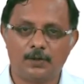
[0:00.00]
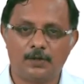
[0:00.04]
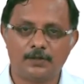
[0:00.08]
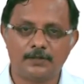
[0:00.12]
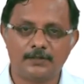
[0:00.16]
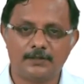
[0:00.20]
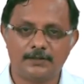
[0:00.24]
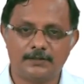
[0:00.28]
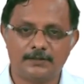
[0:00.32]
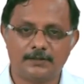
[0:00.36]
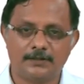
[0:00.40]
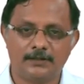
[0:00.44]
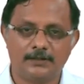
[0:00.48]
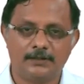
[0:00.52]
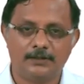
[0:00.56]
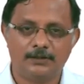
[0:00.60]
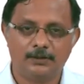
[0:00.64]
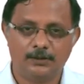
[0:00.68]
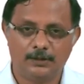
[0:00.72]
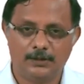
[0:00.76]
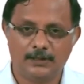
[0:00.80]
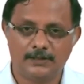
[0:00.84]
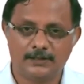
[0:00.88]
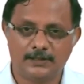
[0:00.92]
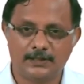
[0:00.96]
horses,
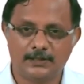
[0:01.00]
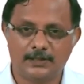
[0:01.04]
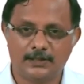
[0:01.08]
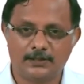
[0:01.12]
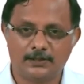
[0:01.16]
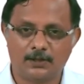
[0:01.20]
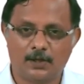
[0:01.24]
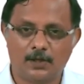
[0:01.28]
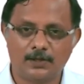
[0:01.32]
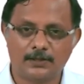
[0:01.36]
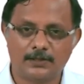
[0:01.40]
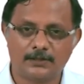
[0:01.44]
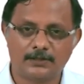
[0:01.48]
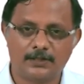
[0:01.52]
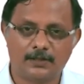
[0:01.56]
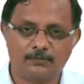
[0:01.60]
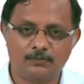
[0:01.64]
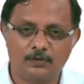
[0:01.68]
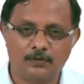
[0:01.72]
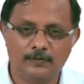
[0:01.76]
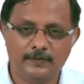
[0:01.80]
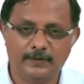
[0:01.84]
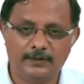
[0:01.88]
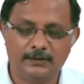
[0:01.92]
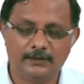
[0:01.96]
you can see that horses are
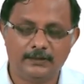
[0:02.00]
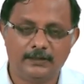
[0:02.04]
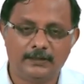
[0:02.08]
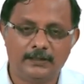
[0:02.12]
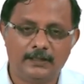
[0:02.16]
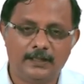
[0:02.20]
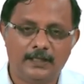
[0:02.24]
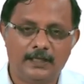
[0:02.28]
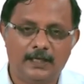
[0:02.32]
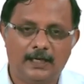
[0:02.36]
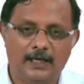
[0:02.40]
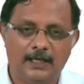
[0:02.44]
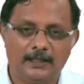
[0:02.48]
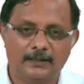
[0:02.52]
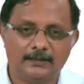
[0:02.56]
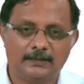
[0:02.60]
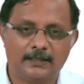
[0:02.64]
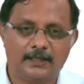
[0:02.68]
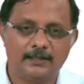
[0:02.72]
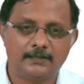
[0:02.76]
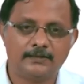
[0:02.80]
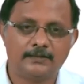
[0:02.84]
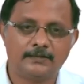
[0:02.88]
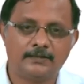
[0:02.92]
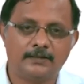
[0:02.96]
moving, and
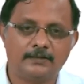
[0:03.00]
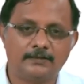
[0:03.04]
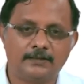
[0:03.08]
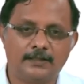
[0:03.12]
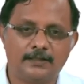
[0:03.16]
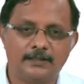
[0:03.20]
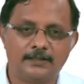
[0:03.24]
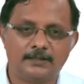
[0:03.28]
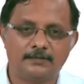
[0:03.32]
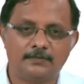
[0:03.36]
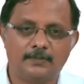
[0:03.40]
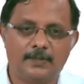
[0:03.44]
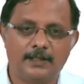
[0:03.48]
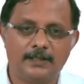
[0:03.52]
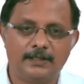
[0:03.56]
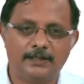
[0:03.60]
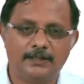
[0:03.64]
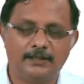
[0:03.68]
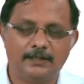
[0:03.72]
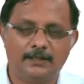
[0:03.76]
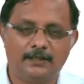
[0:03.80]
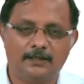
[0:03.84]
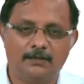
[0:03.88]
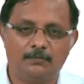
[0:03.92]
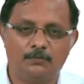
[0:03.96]
that is recognized by
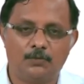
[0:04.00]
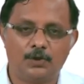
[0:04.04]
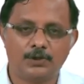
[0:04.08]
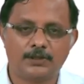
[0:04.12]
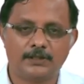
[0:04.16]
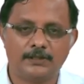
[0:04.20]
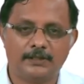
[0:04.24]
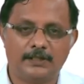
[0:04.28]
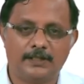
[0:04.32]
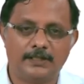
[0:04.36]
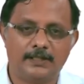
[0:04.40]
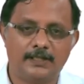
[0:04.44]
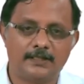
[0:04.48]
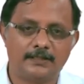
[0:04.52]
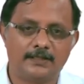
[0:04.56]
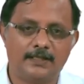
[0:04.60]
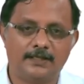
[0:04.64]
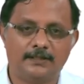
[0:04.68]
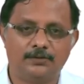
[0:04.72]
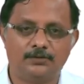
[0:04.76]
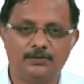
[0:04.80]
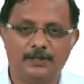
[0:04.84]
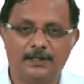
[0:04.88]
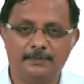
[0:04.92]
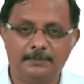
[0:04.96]
motion areas
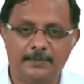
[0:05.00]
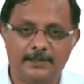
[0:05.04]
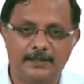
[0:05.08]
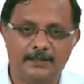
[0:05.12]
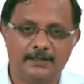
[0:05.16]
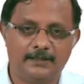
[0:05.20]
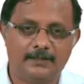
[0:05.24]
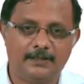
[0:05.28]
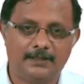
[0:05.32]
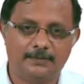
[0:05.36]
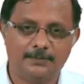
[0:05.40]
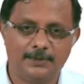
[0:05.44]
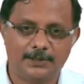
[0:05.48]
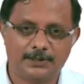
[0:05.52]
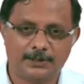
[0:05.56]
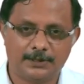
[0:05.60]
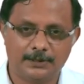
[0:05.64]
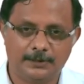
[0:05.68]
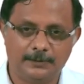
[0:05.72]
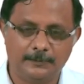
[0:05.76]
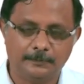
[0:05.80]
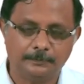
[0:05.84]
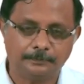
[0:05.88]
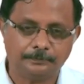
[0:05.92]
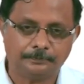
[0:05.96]
like MT and
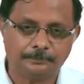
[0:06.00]
MST.